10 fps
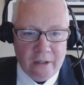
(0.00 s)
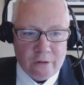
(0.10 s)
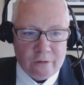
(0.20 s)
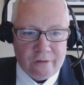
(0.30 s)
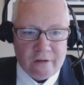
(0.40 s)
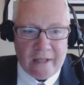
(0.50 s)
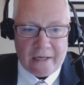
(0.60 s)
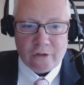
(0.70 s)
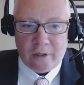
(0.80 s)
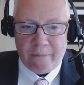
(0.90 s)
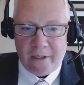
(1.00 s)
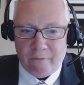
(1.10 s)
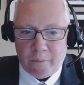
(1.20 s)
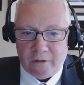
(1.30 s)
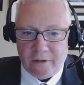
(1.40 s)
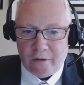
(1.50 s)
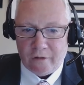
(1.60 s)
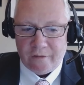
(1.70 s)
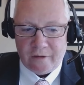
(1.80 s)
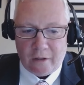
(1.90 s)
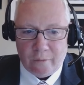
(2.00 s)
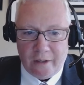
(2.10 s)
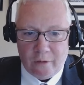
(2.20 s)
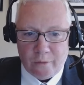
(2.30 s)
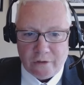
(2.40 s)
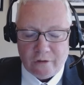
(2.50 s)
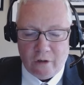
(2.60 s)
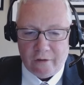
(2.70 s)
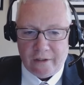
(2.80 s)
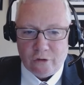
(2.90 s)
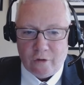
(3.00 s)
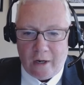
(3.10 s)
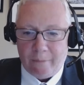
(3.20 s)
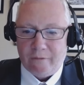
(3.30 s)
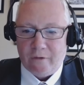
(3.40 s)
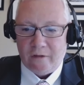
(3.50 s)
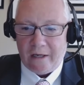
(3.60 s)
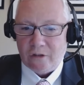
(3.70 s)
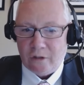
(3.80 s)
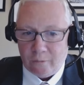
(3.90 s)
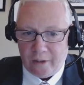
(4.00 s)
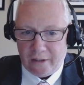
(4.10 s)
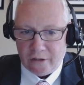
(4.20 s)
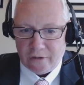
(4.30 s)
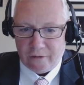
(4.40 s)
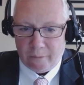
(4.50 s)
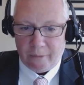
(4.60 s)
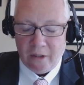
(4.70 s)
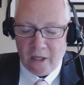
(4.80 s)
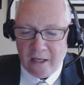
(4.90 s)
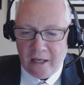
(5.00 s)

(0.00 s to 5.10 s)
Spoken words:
There is an electron beam from a linear accelerator, which is called intraoperative electron radiation therapy.